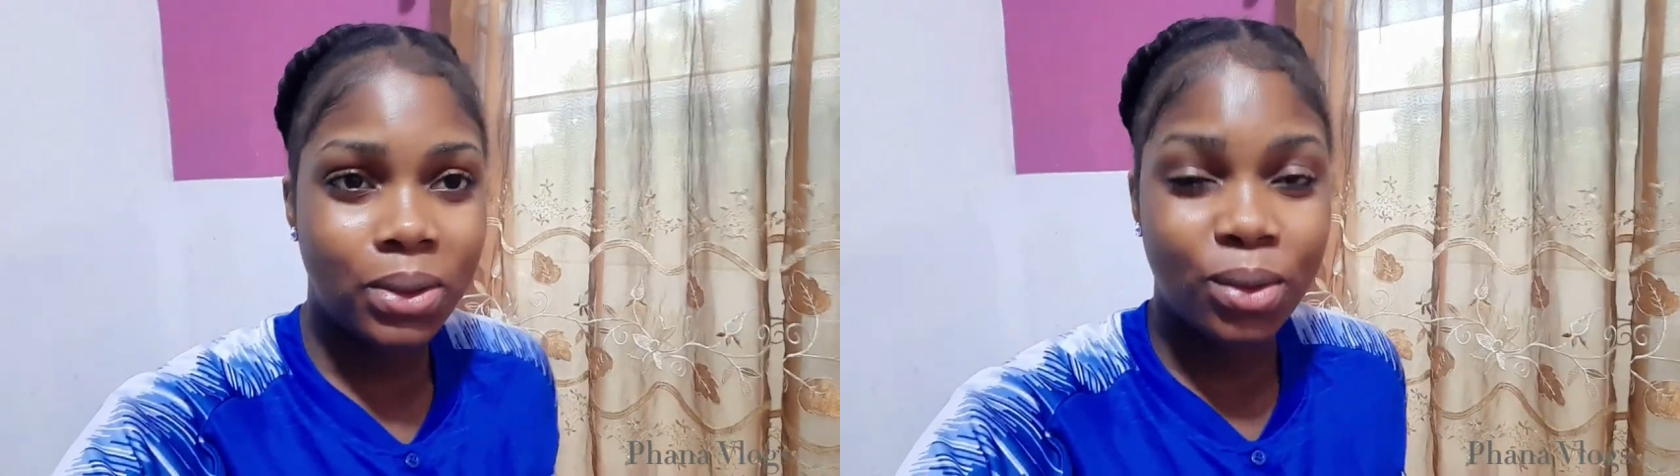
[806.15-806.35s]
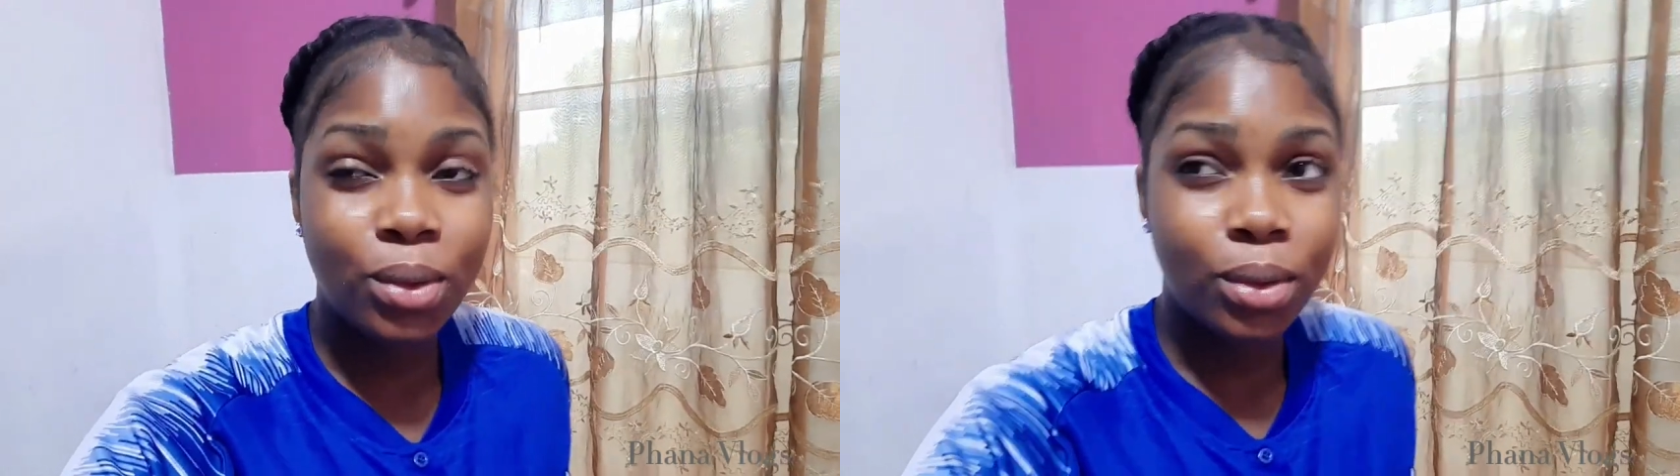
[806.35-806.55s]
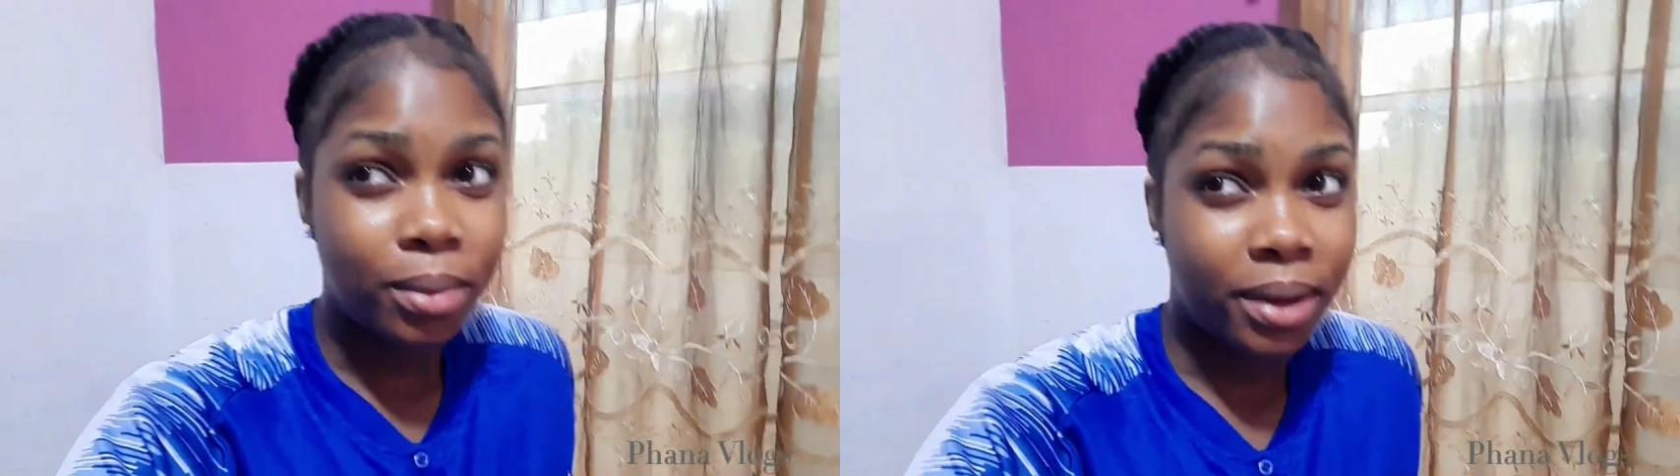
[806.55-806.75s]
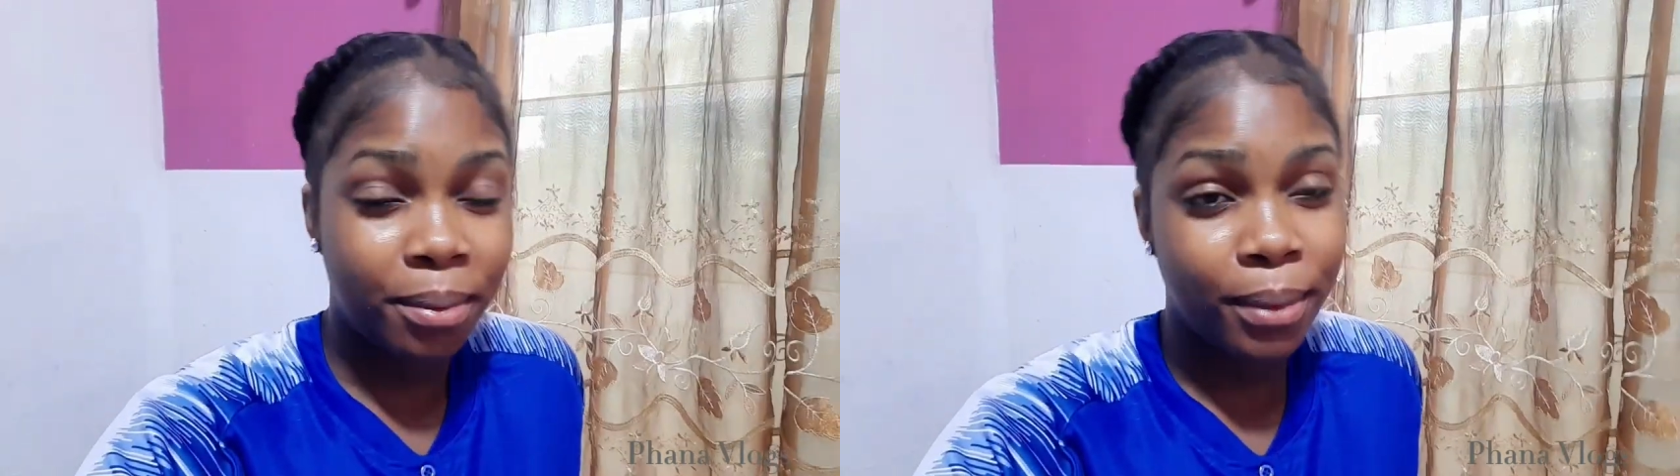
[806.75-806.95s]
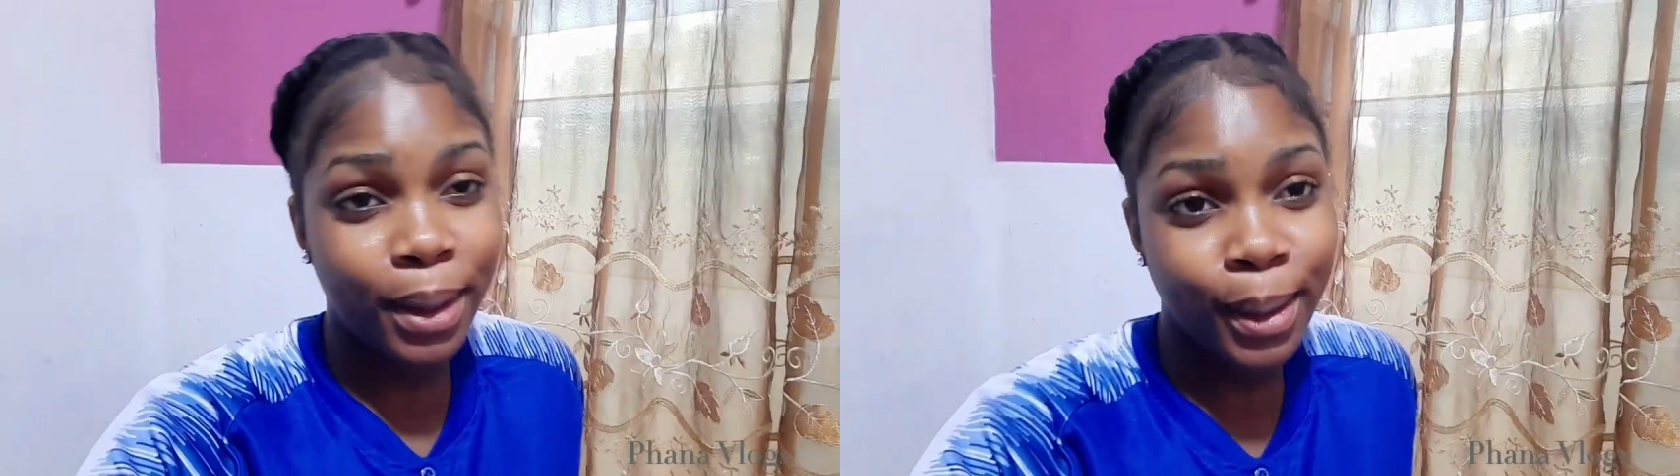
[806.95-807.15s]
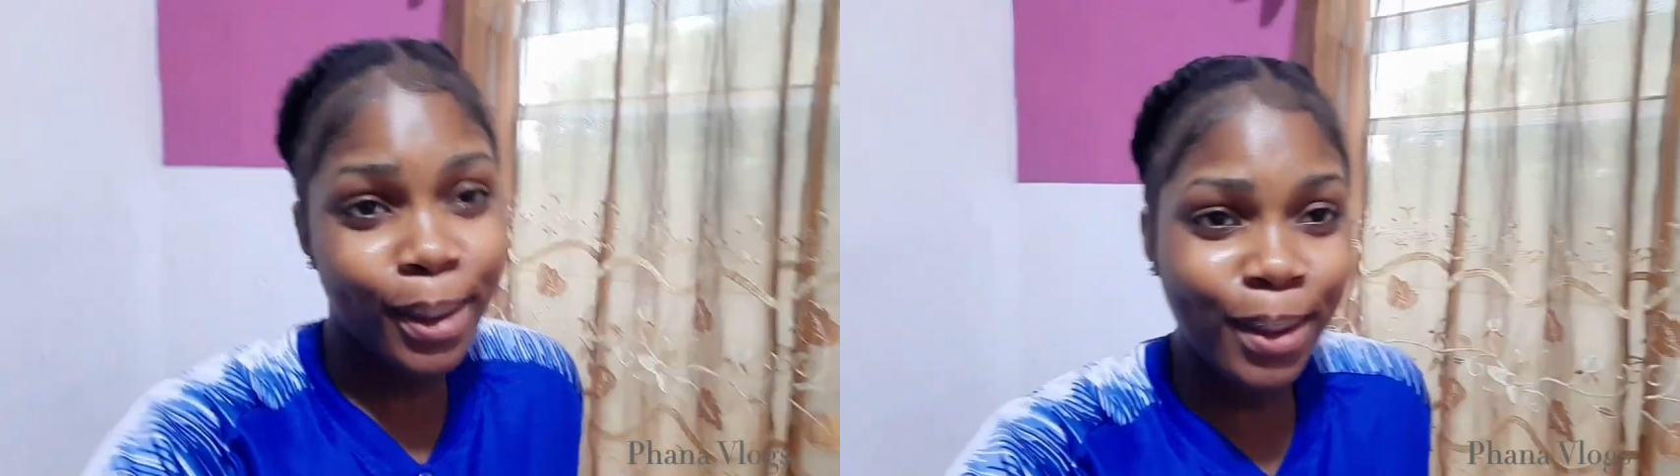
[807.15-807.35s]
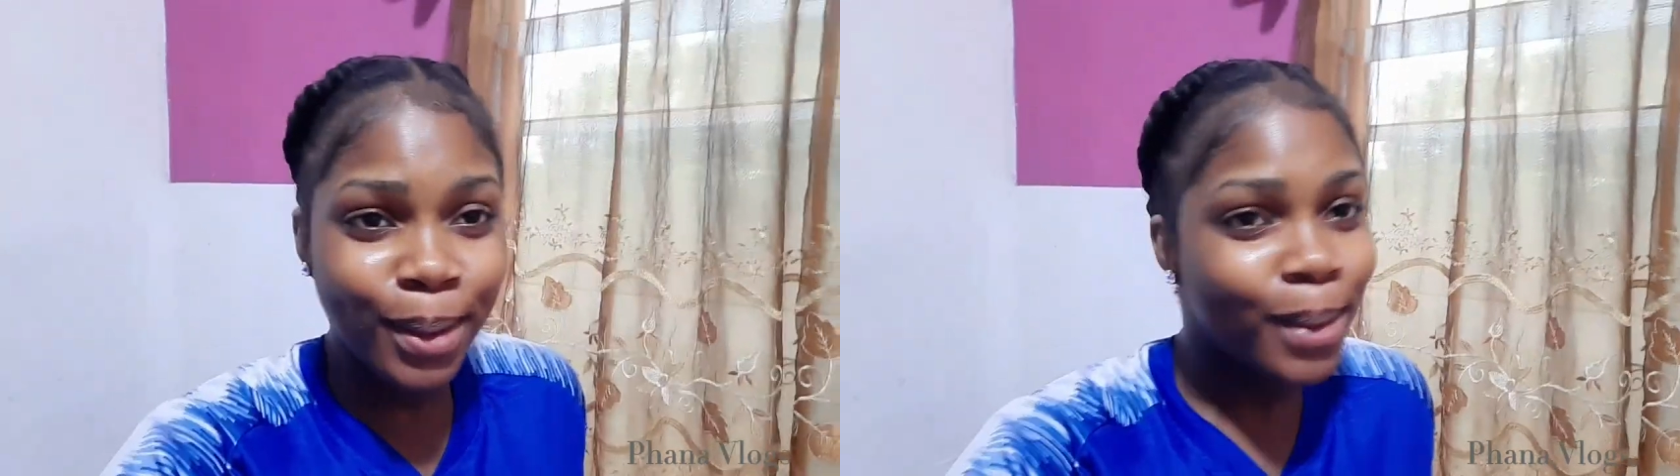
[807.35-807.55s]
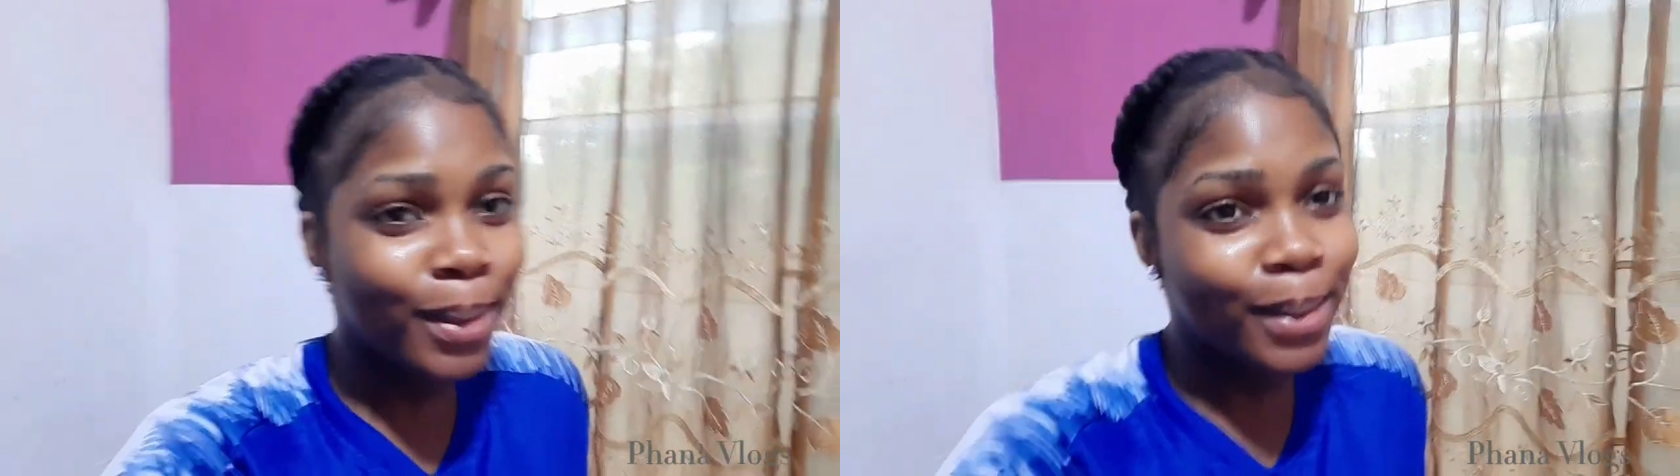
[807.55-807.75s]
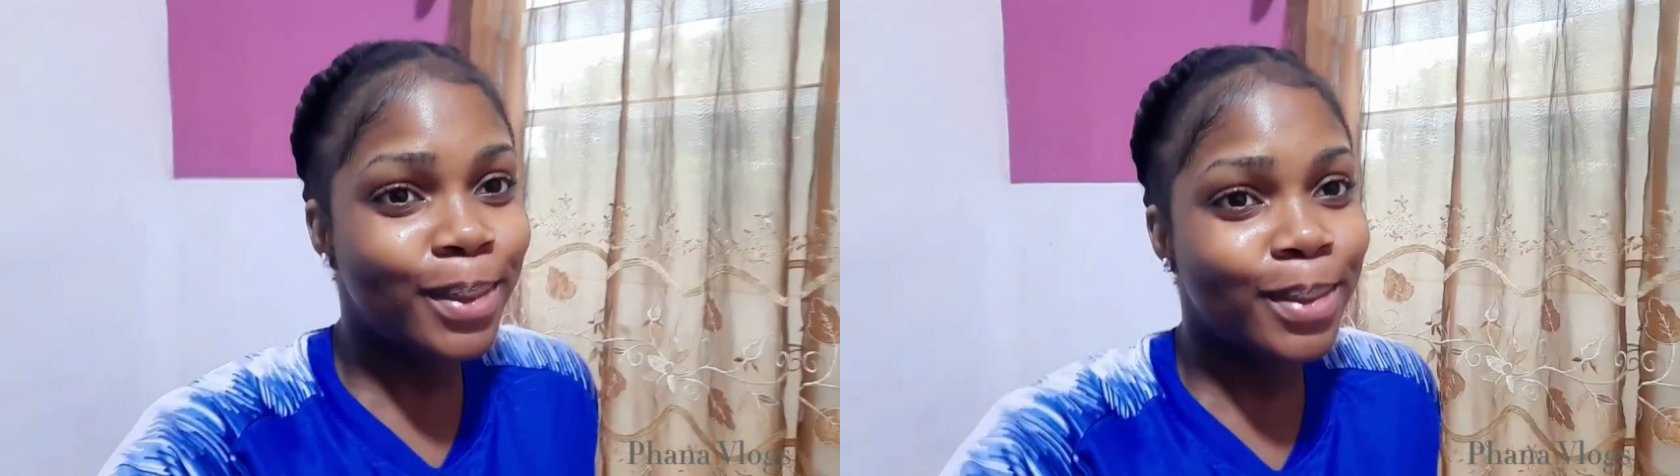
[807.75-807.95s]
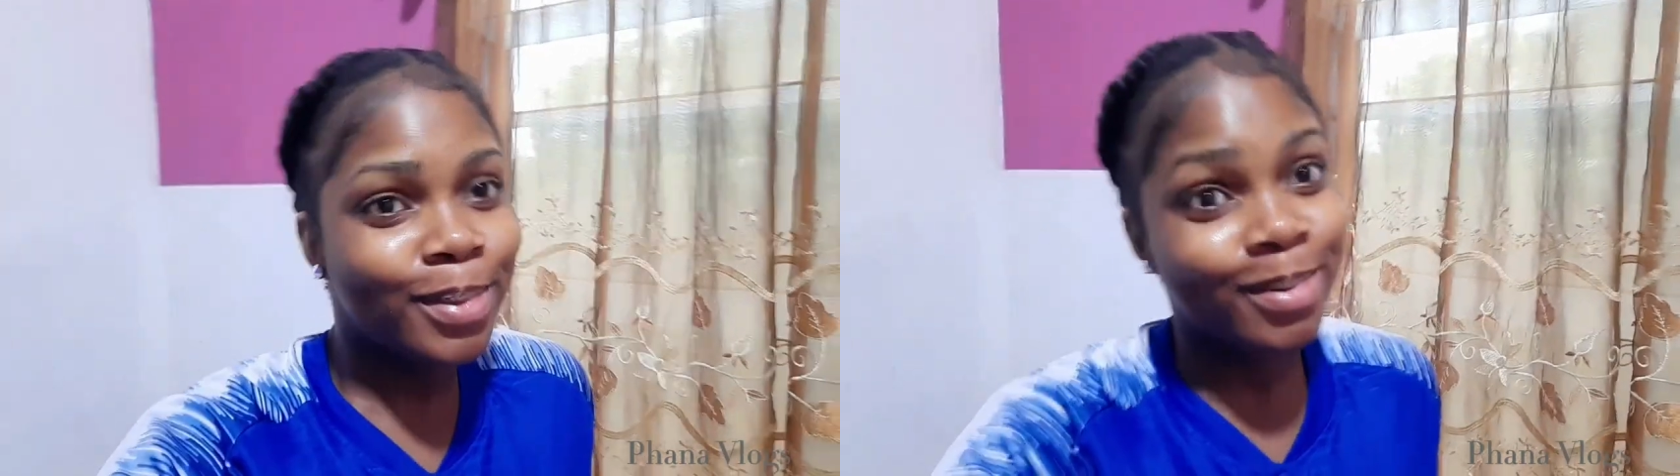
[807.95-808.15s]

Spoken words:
to cook my meal.